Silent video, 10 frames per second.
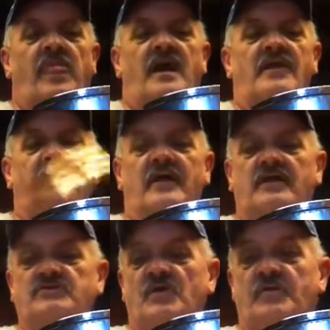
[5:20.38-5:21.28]
I know that
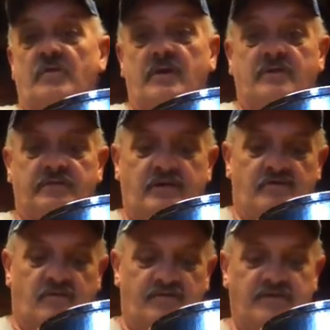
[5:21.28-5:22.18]
looks awful runny right there
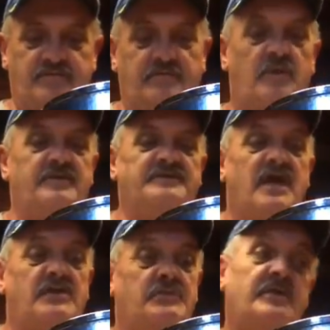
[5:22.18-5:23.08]
running with that spoon, but it's
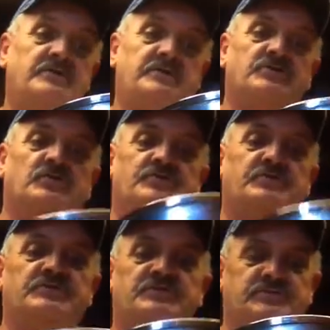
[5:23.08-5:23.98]
not as runny as that
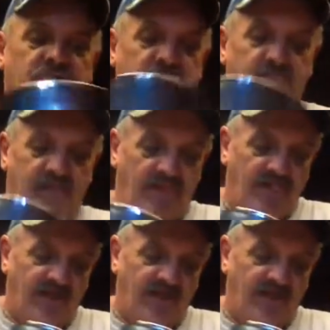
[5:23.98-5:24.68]
Chartreuse is, trust me.